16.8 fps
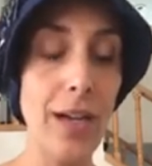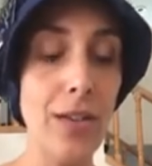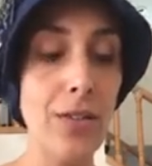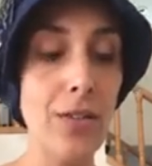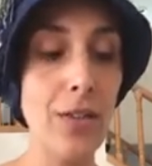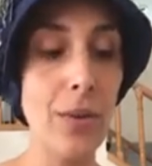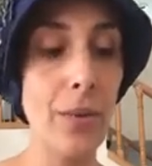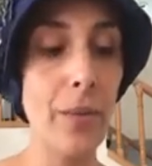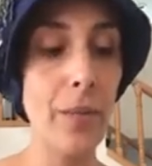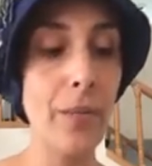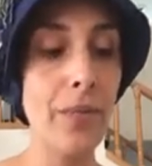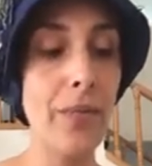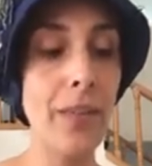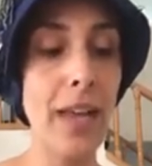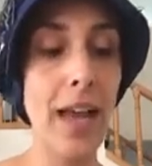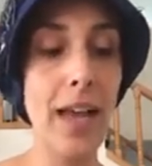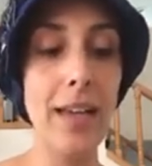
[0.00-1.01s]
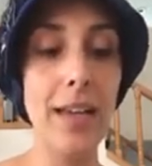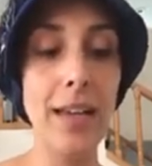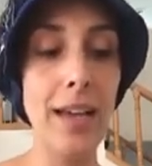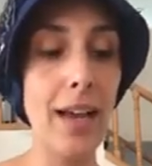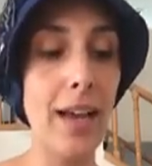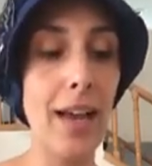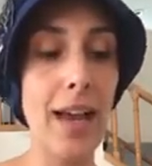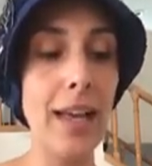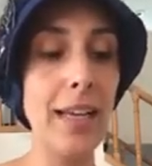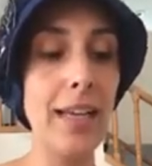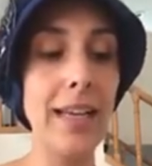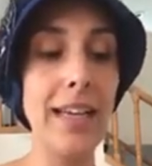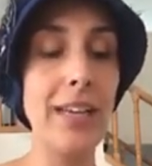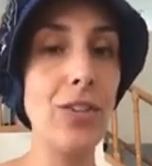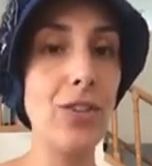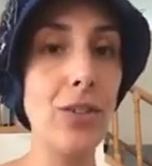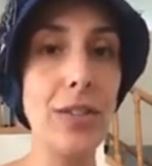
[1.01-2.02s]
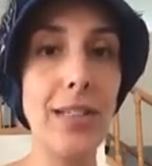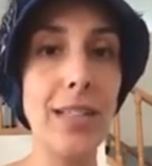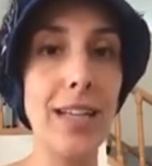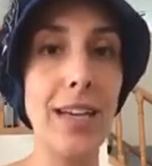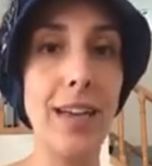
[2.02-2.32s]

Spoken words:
So any interest